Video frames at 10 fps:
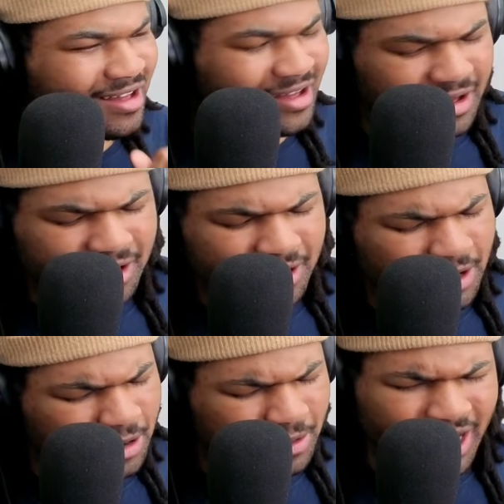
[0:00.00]

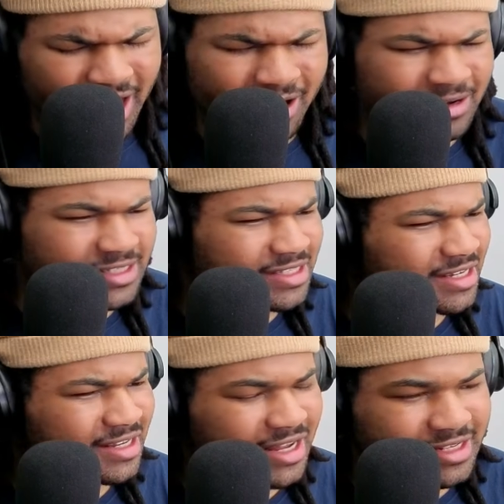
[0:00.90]
Oh, and how he's
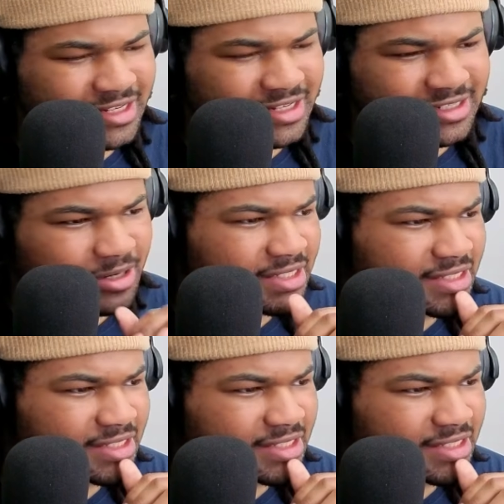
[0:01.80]
singing that is so nice.